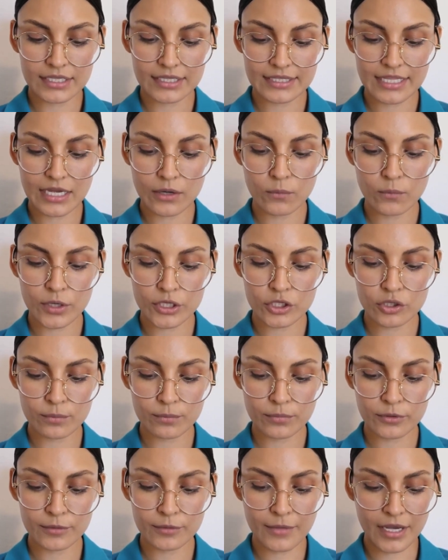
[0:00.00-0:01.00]
than when you
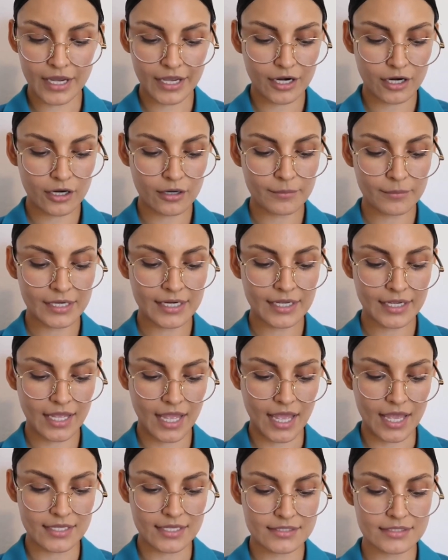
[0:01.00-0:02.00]
put my arm in a
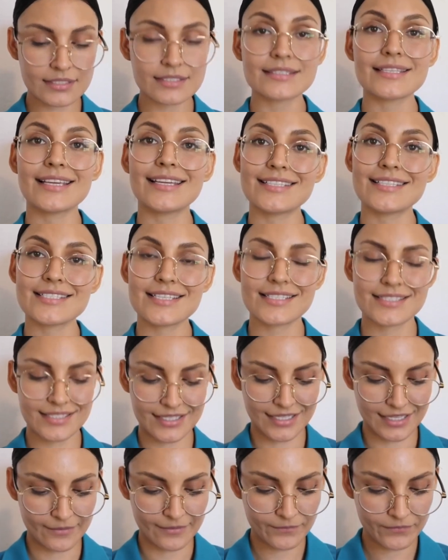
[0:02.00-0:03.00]
cast," said
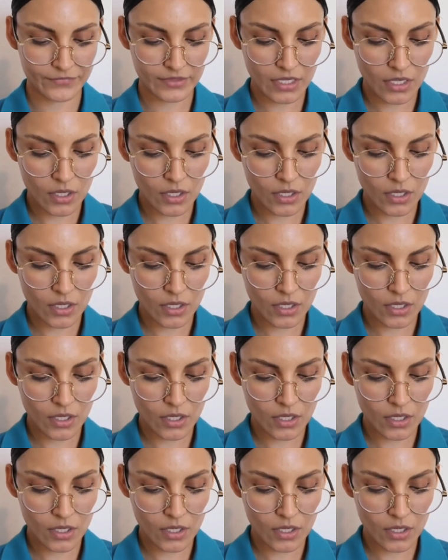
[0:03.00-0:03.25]
Jessica.